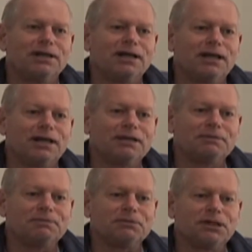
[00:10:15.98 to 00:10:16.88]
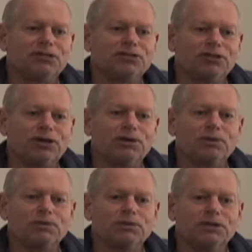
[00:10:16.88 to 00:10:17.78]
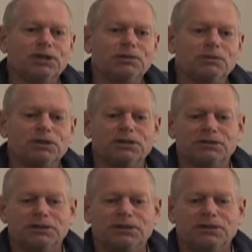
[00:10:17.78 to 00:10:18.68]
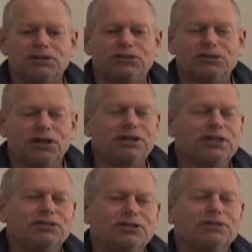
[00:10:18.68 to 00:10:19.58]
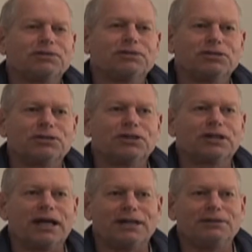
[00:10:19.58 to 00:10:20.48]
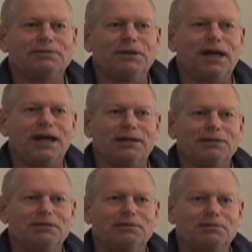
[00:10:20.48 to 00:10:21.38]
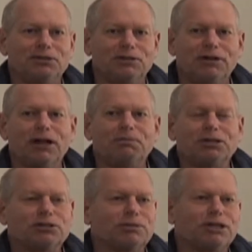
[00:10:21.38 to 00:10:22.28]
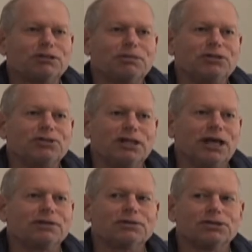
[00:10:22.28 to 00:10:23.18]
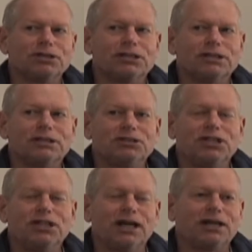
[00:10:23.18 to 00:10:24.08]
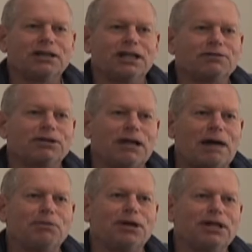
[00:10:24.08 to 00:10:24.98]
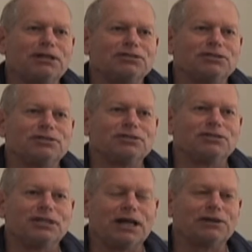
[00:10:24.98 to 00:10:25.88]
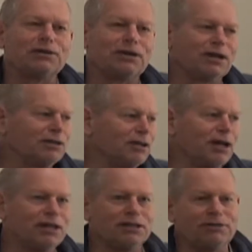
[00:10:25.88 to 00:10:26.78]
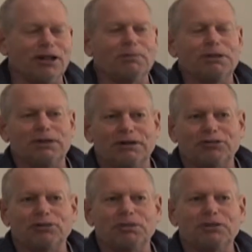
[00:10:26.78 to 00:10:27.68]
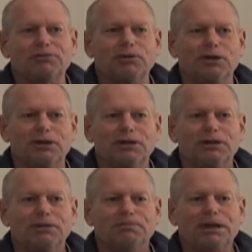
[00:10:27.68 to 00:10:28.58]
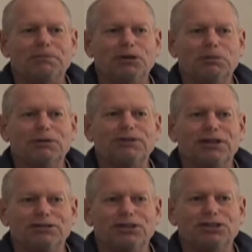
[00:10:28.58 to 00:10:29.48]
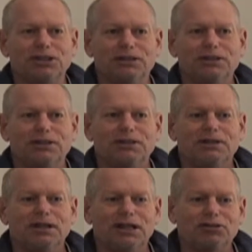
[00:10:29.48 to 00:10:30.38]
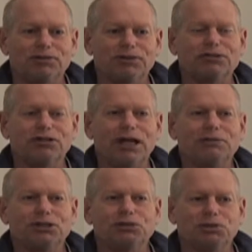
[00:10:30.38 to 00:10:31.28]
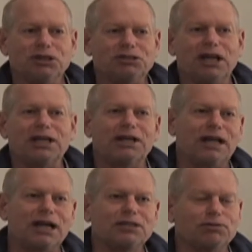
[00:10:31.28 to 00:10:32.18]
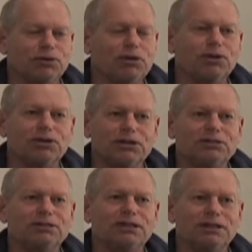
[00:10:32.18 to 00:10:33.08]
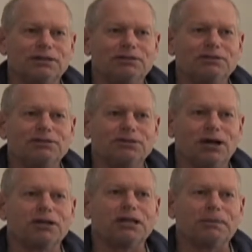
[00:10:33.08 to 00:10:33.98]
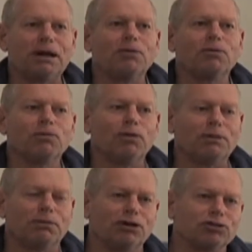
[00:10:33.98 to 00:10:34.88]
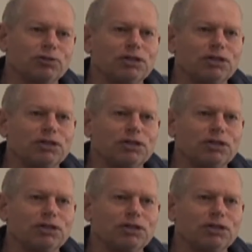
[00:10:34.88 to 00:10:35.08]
Um, and so, you know, we're starting to, to look at, at developing some recipes together. She, she and I kind of collaborated together on, on developing the recipe for Bobtoberfest this year. And that's the first time she's really taken an active role in, in talking about what malts we